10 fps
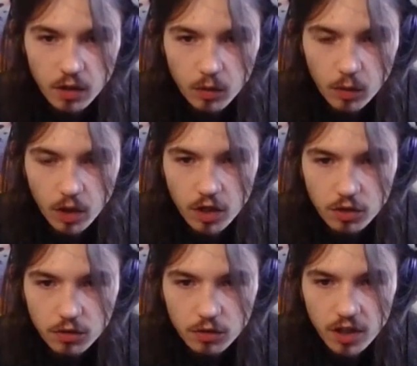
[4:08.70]
What are
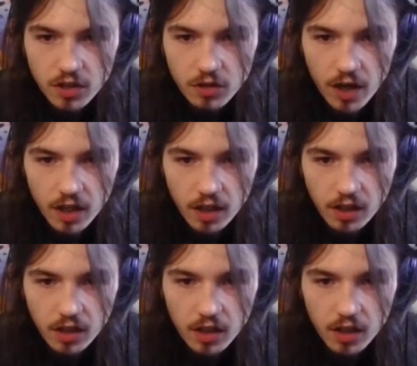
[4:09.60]
you
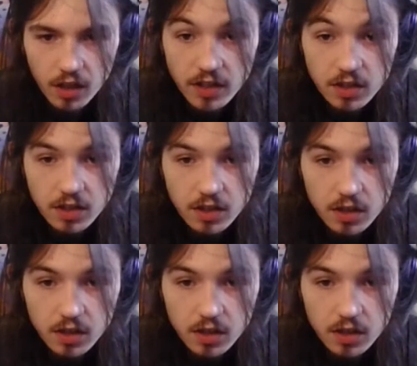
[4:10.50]
integrating interfaces?